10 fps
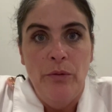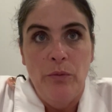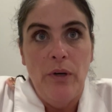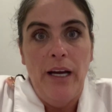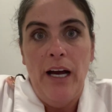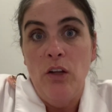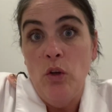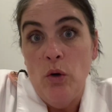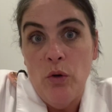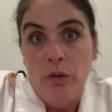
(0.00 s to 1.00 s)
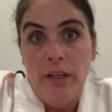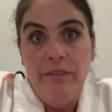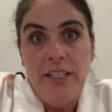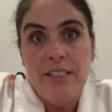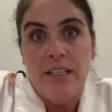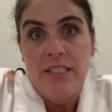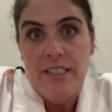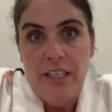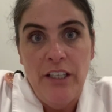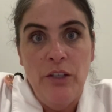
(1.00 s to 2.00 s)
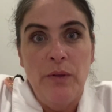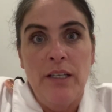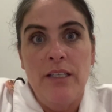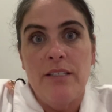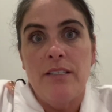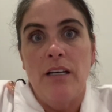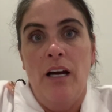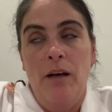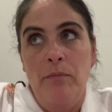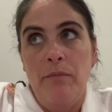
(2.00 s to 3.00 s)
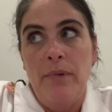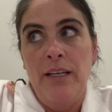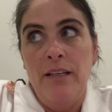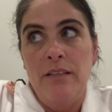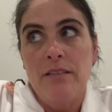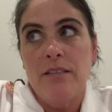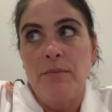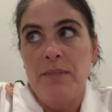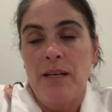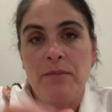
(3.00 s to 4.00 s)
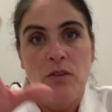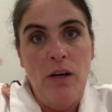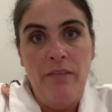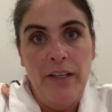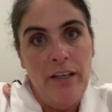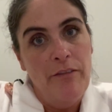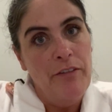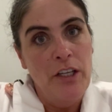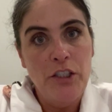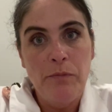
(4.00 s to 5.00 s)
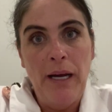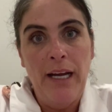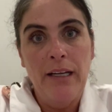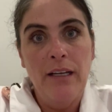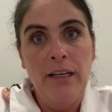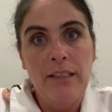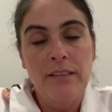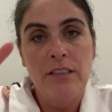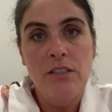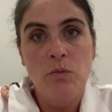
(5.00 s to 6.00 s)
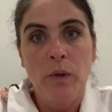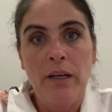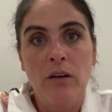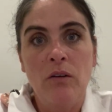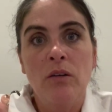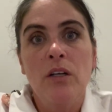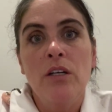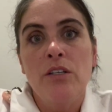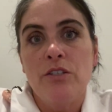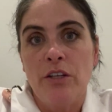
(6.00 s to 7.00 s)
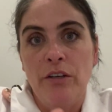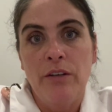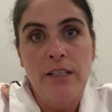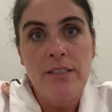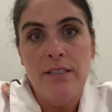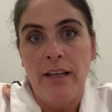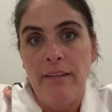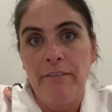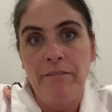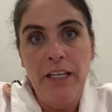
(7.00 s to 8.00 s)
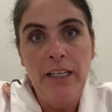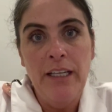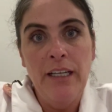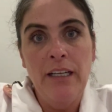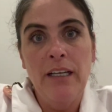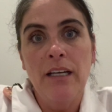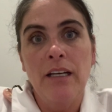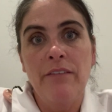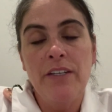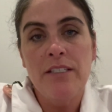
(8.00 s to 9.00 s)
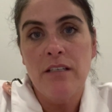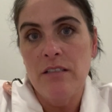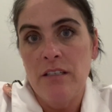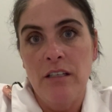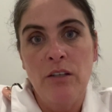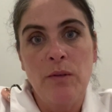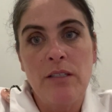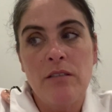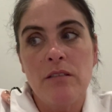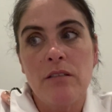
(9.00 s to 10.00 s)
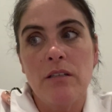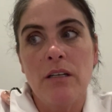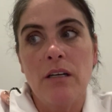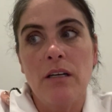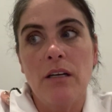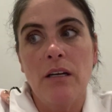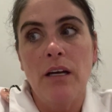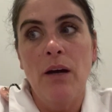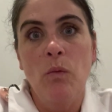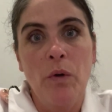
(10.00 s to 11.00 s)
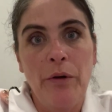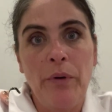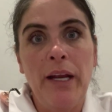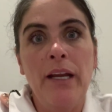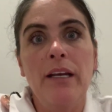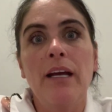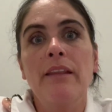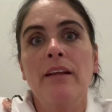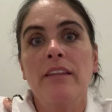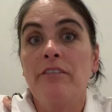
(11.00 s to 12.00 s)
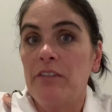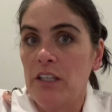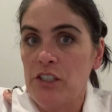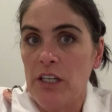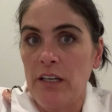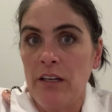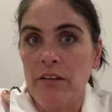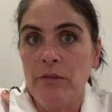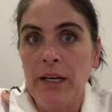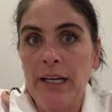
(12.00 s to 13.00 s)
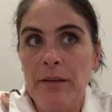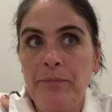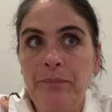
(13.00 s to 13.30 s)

how long, if it's continuous, and then sometimes they'll have like a flush bag connected as well, so you can set the feeding if it's continuous at one rate and then the flush at another rate.